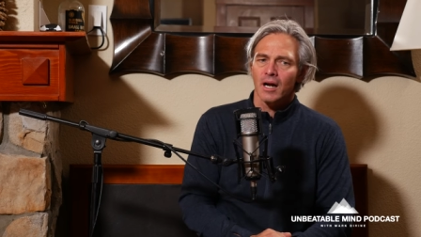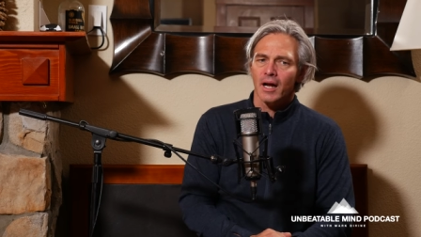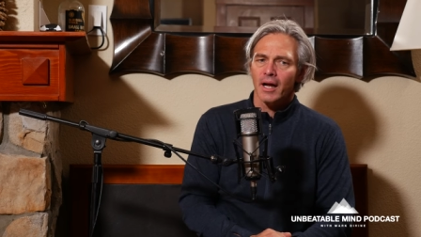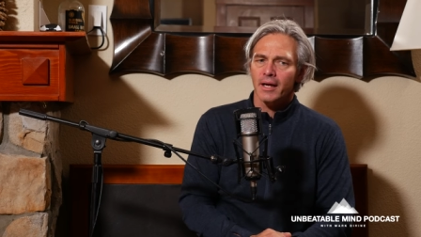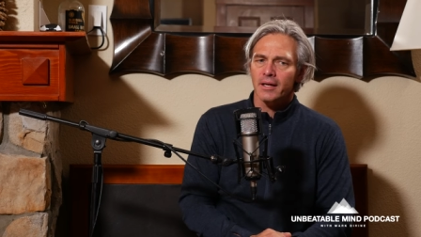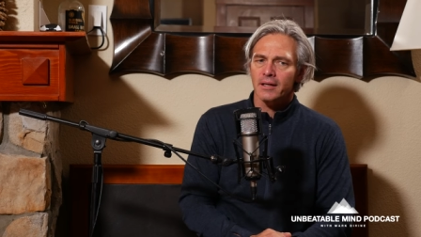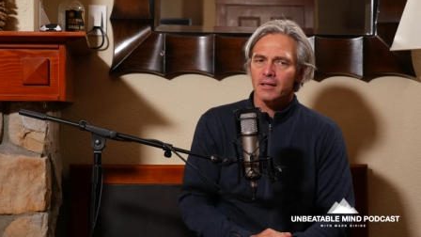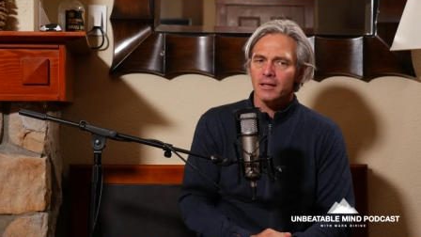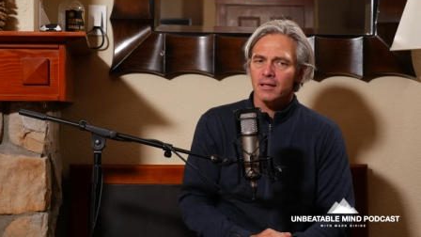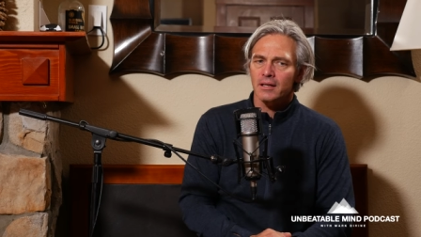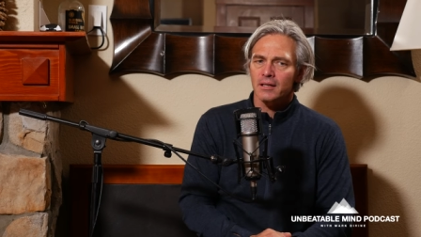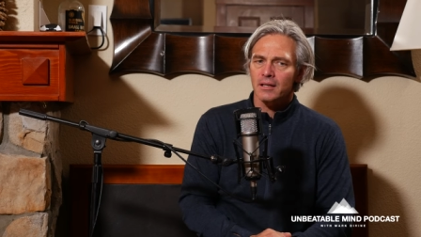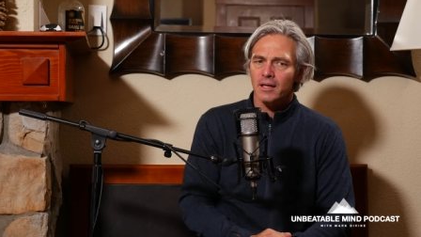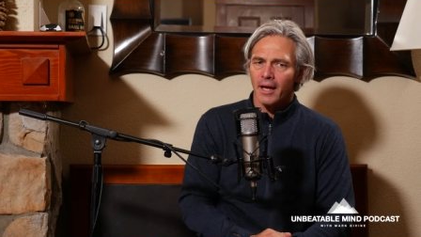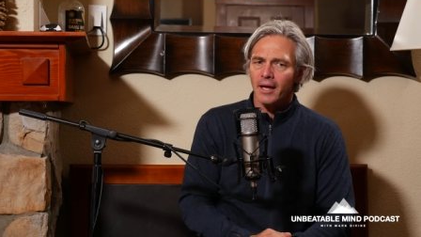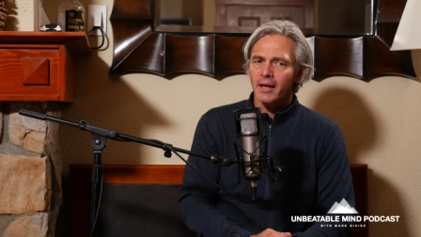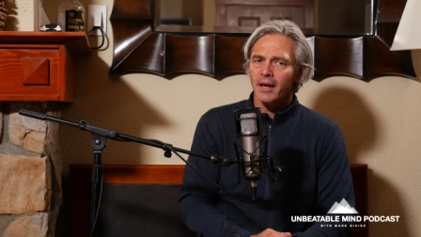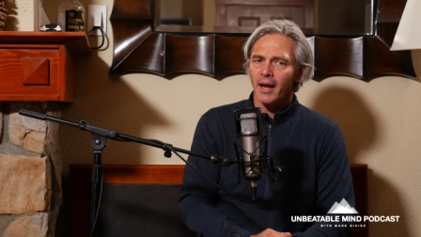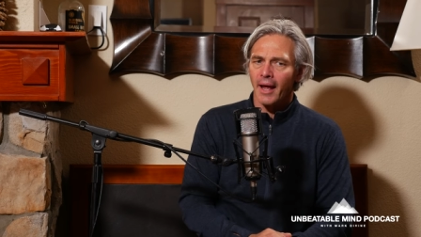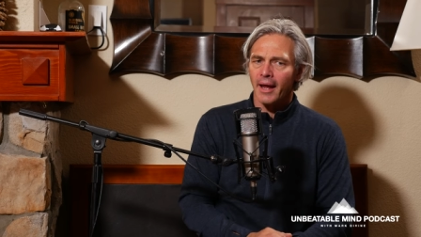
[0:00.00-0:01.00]
And
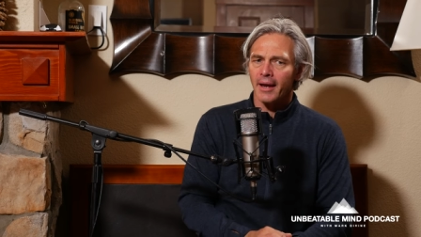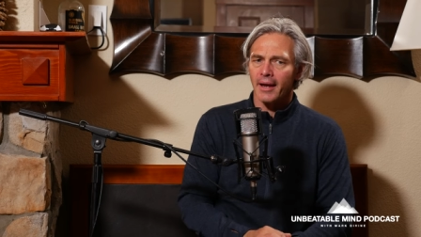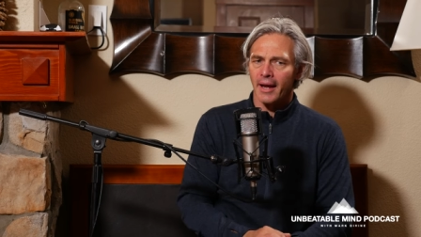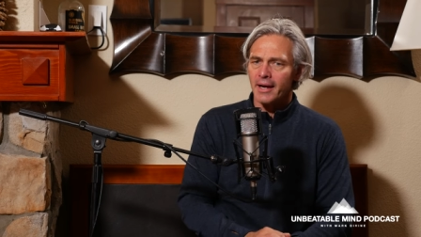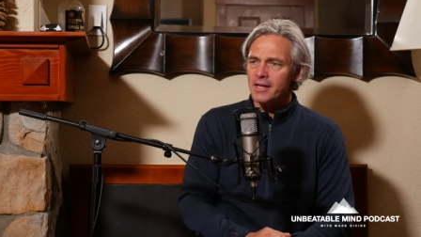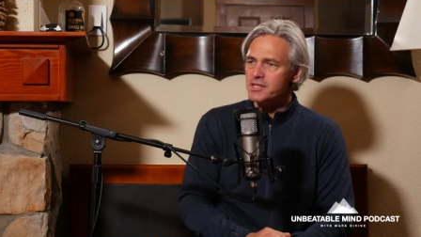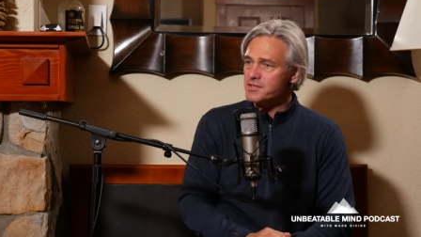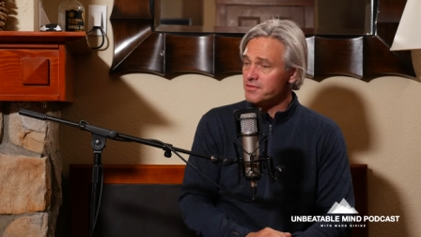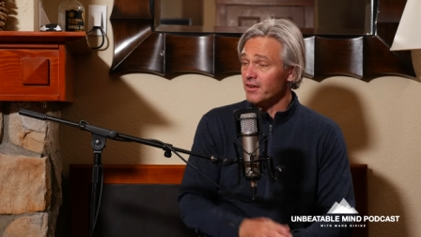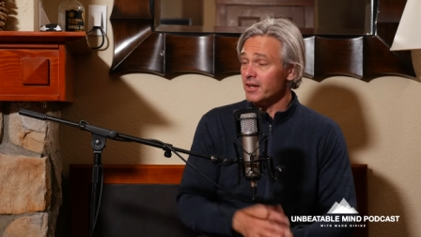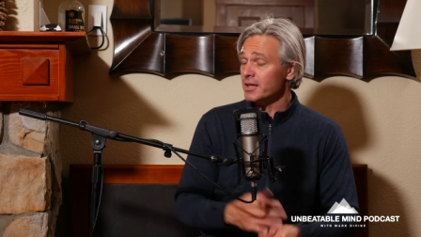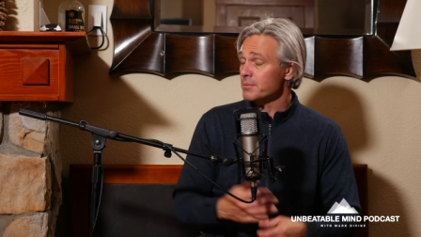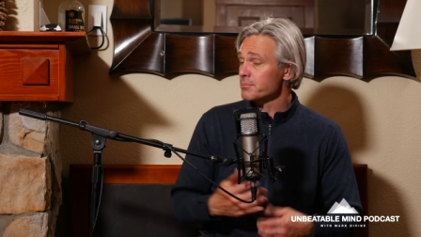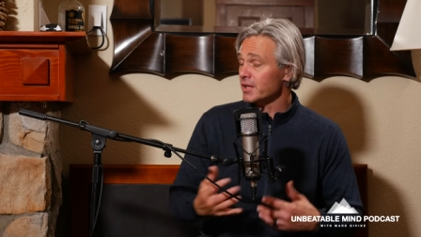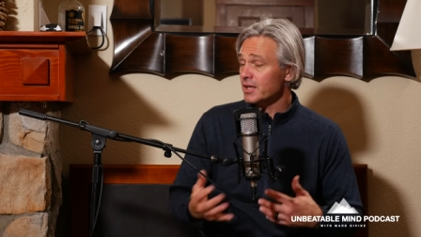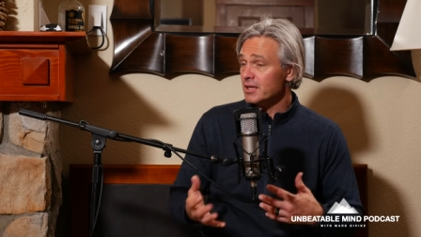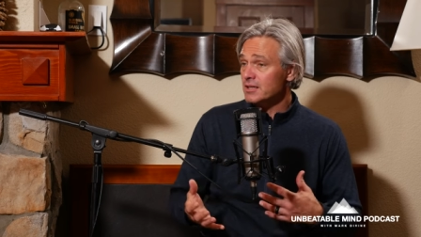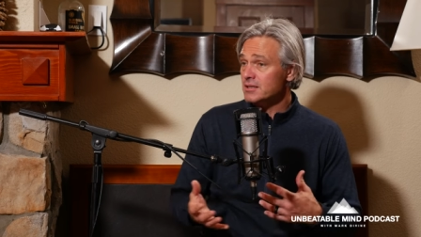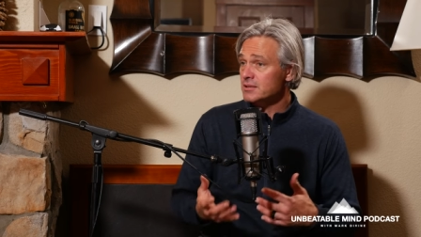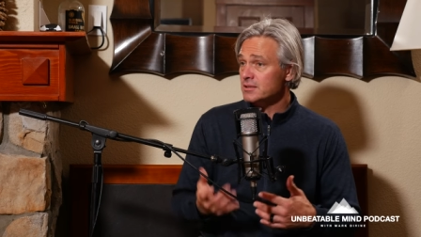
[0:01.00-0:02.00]
and and and it's funny
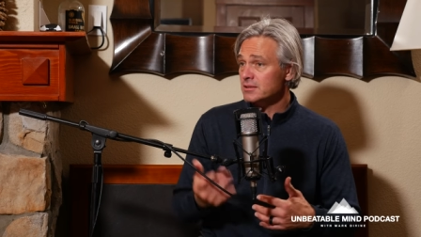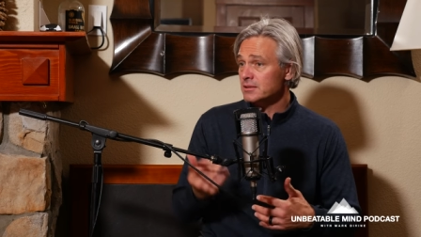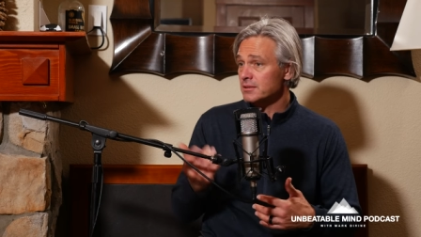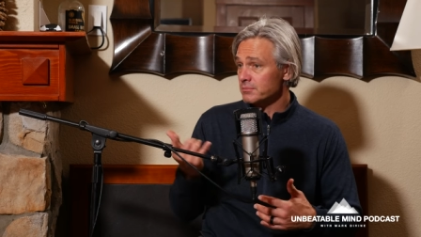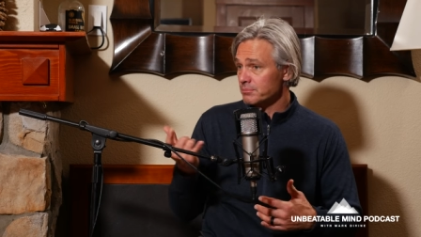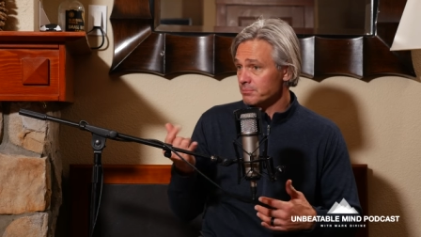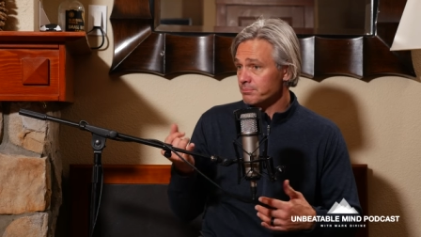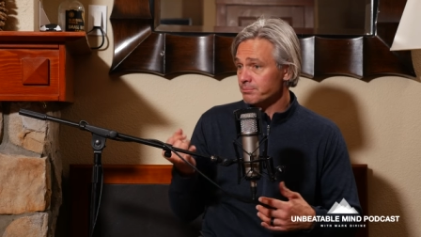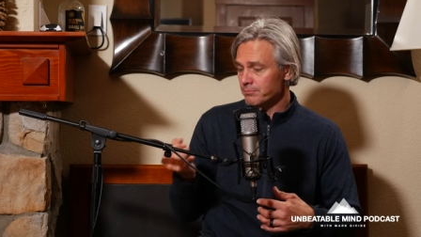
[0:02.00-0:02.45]
because